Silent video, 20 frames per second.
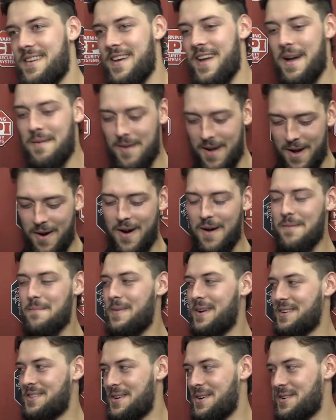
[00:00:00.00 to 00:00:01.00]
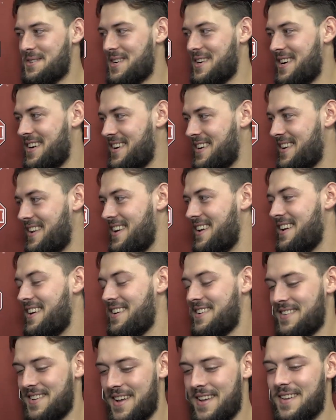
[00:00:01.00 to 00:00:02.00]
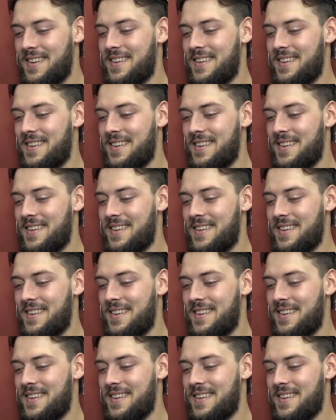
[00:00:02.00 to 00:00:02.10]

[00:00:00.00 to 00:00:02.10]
I'm a big jokester, yeah. So.